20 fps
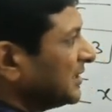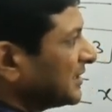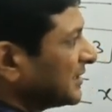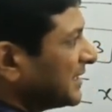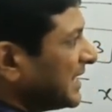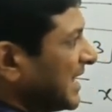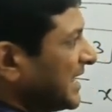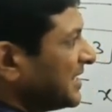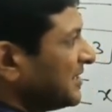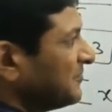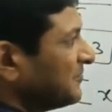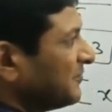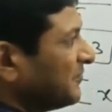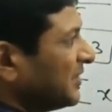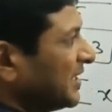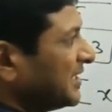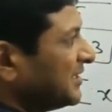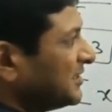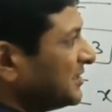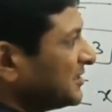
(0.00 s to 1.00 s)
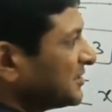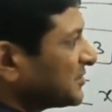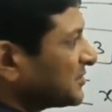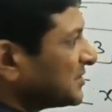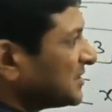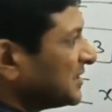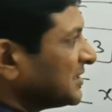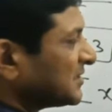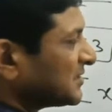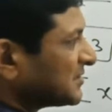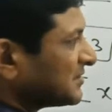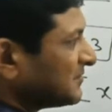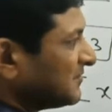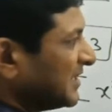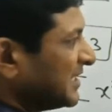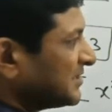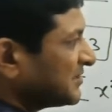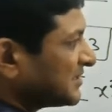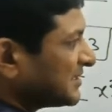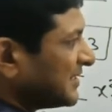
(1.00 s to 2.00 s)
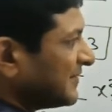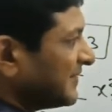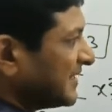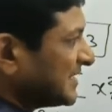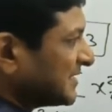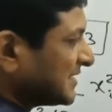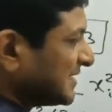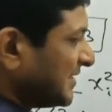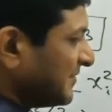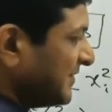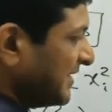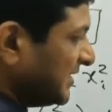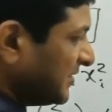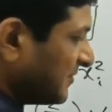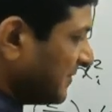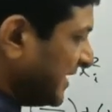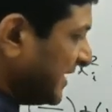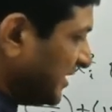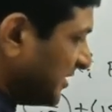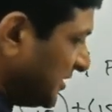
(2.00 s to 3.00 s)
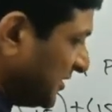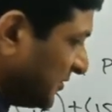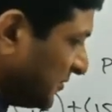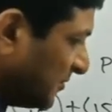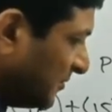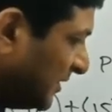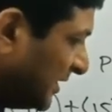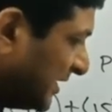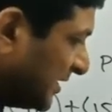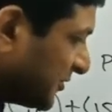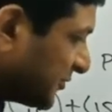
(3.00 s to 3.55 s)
carry 1, 6, 1, 7, 722.